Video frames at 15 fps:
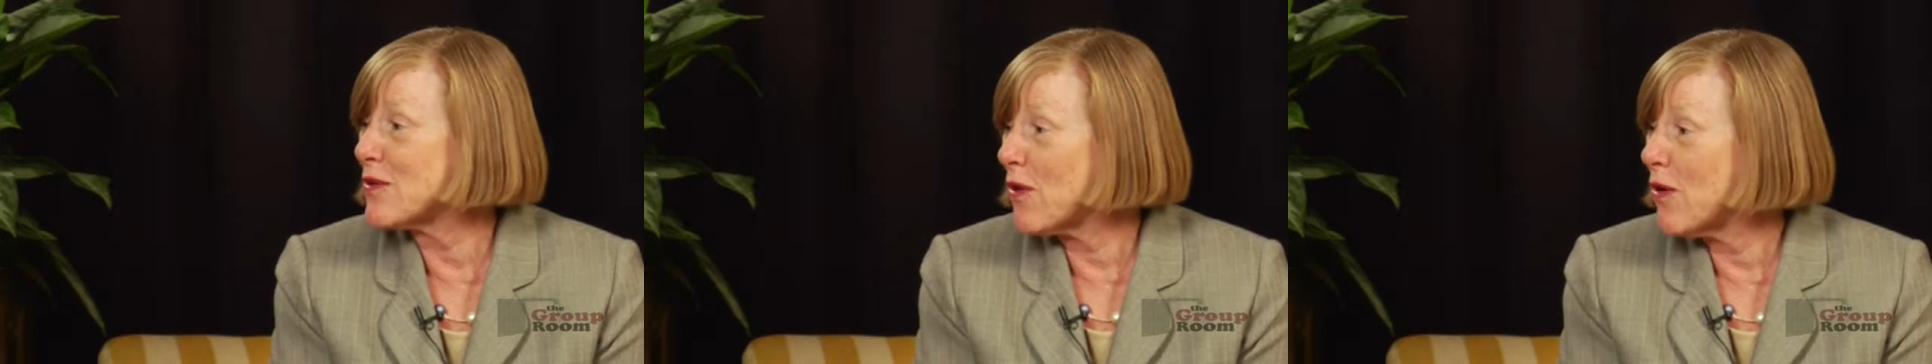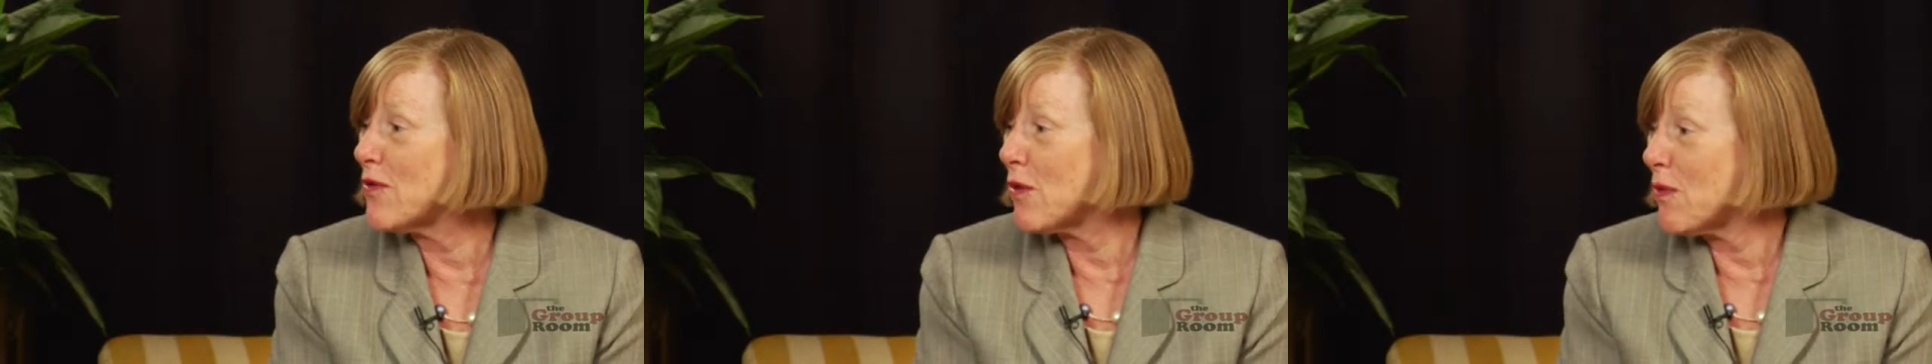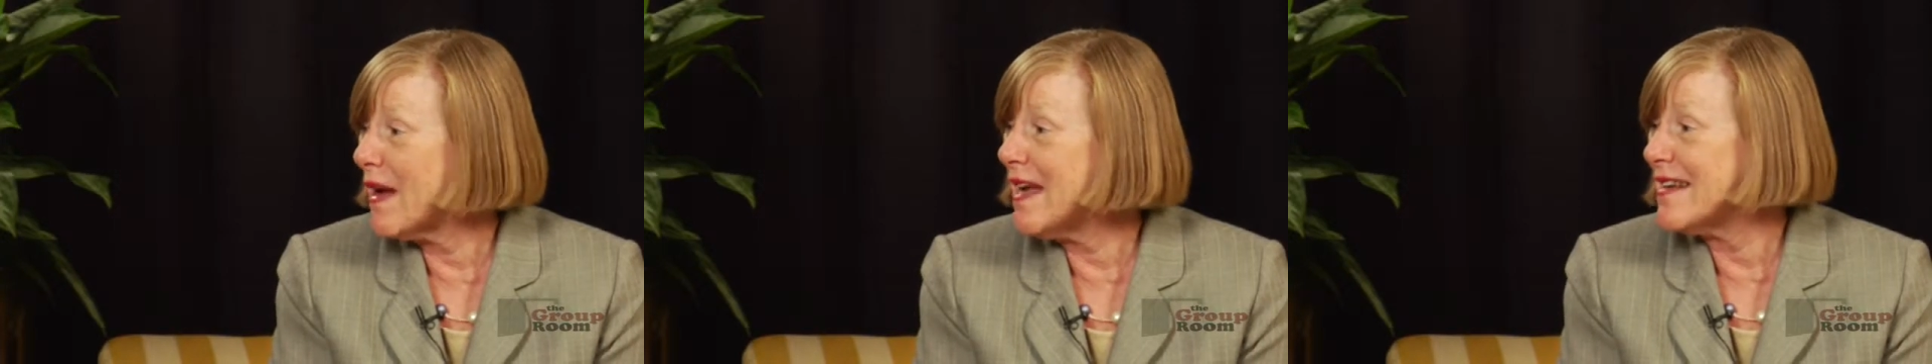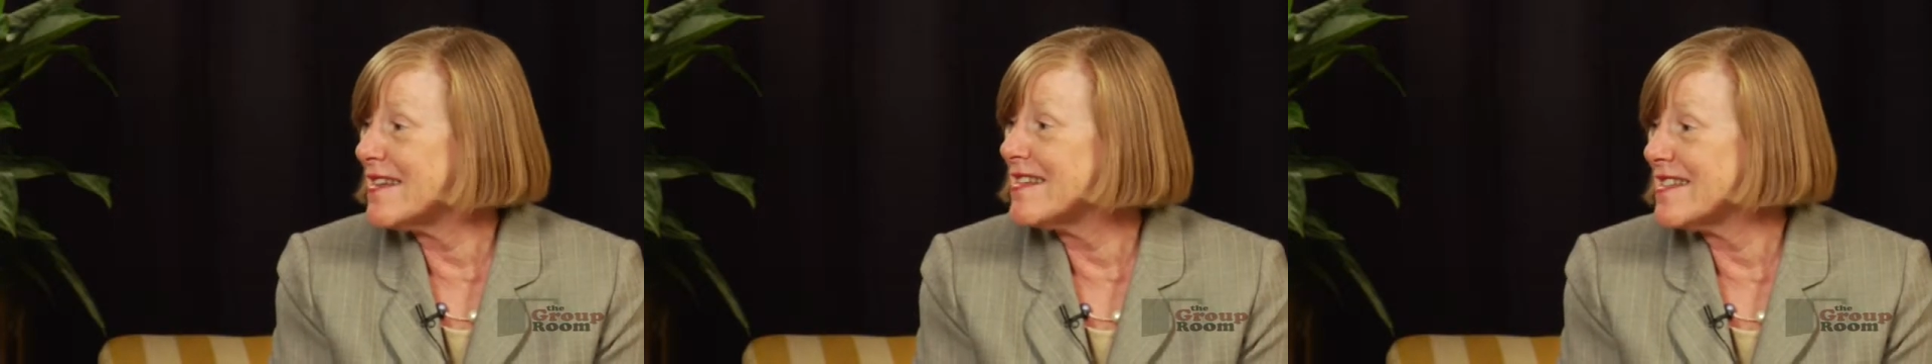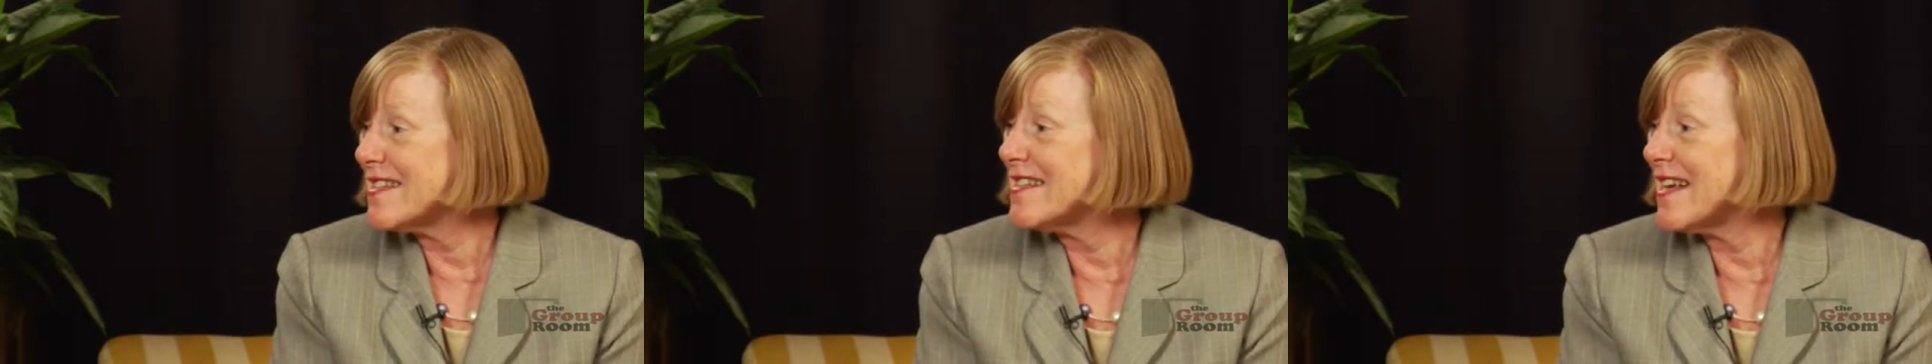or overweight
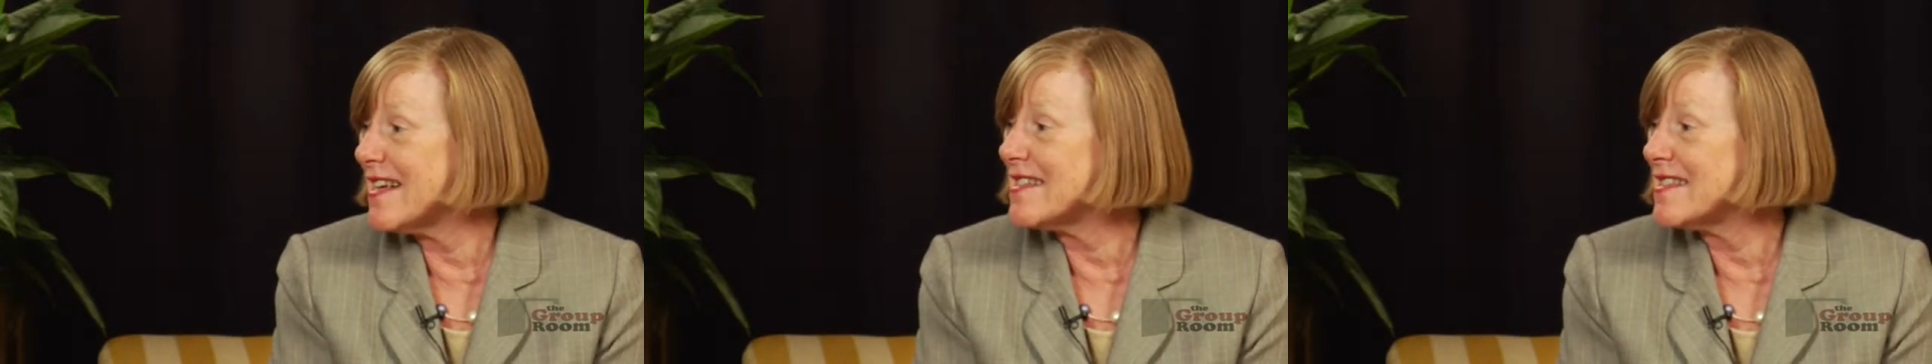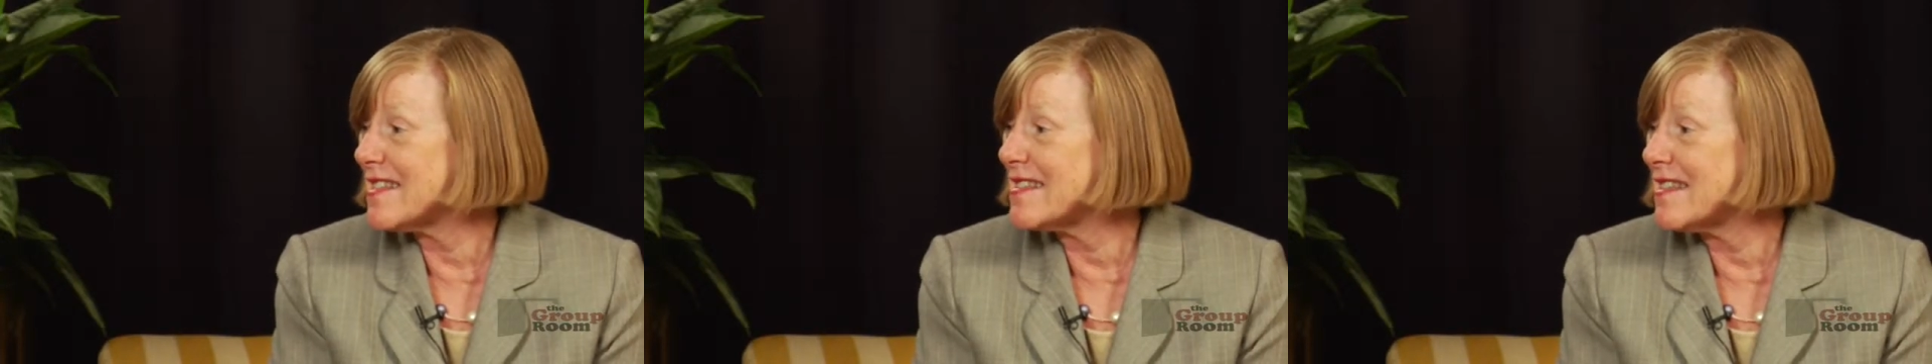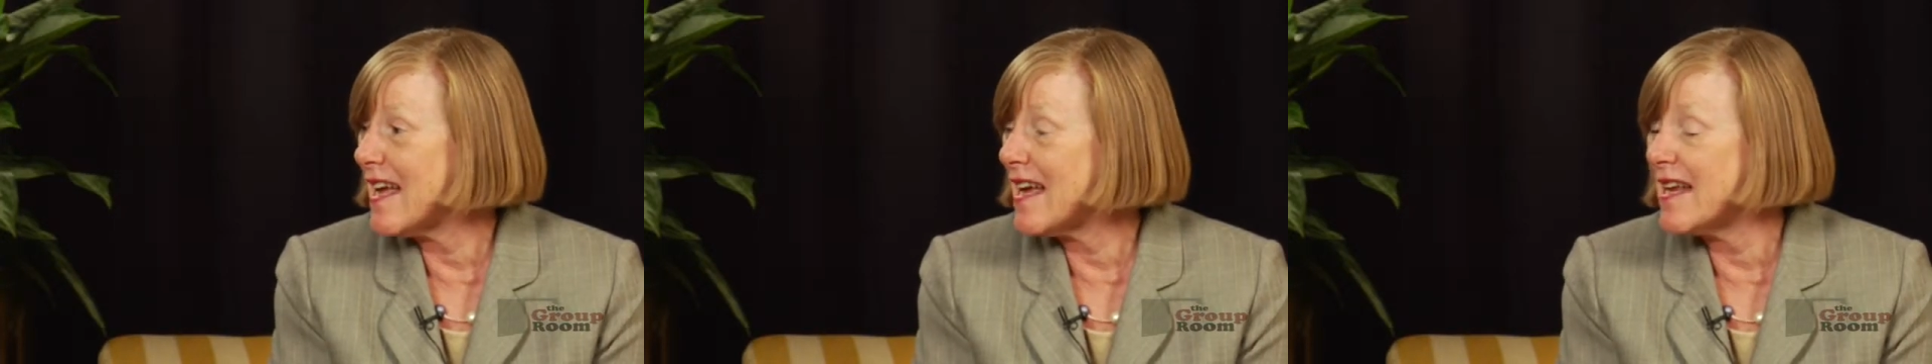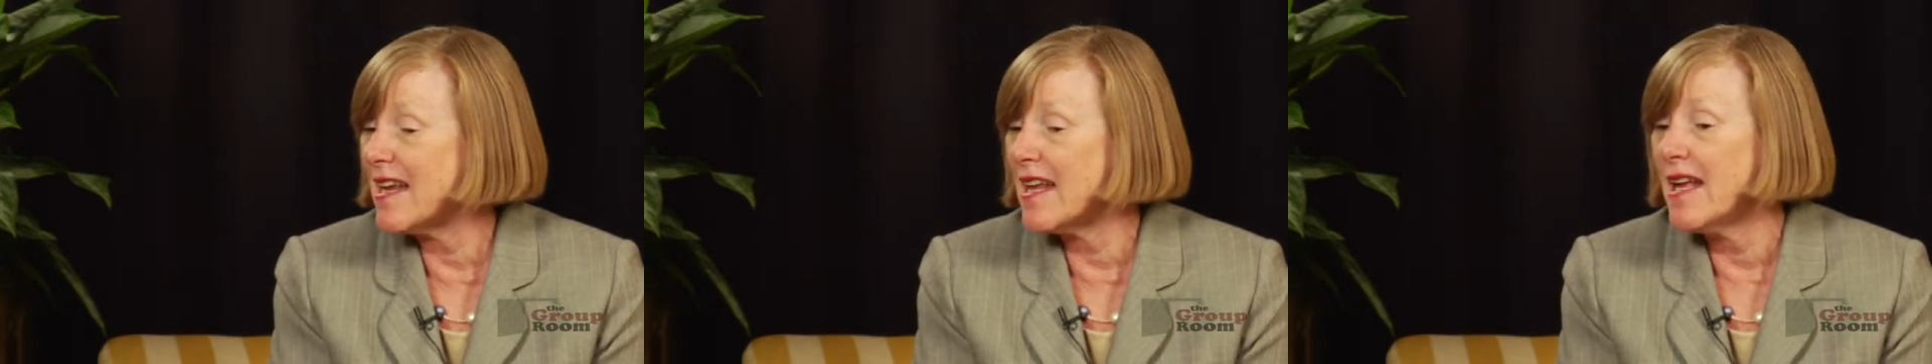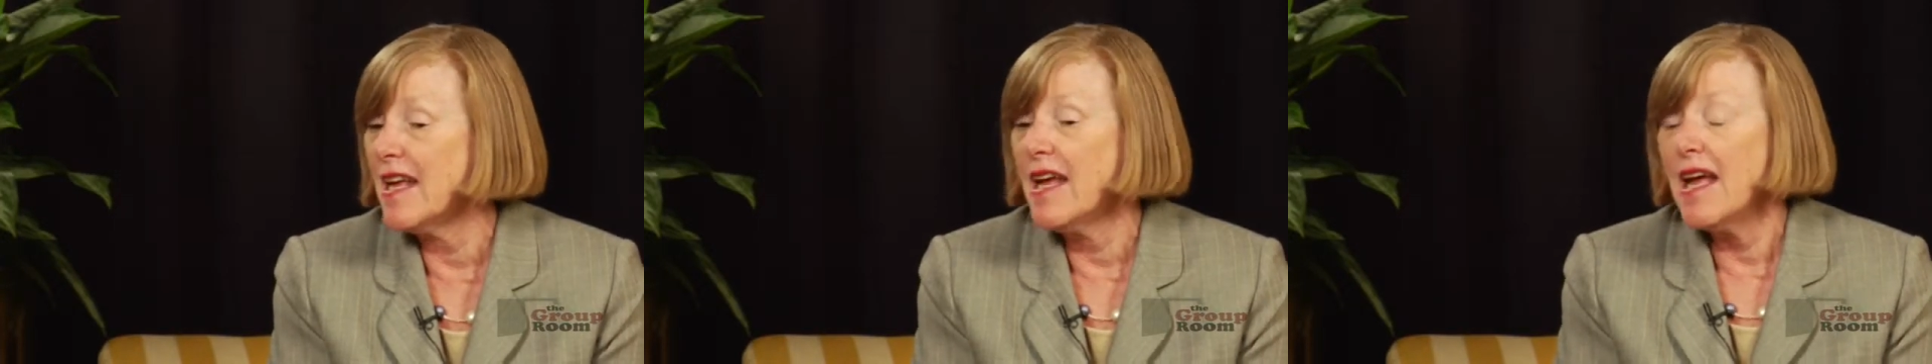in today's
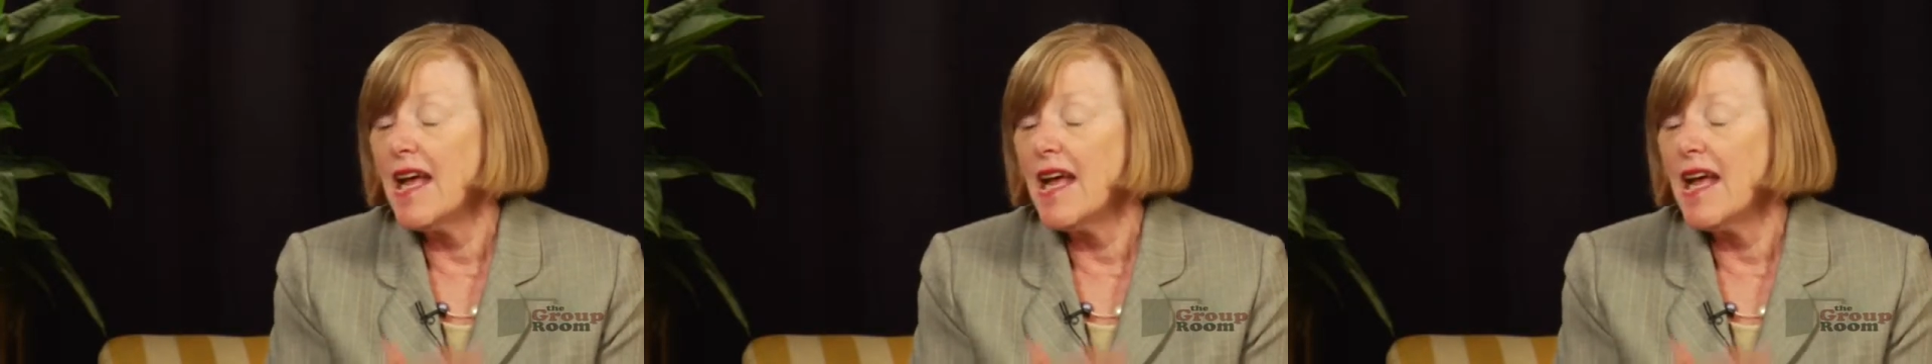society.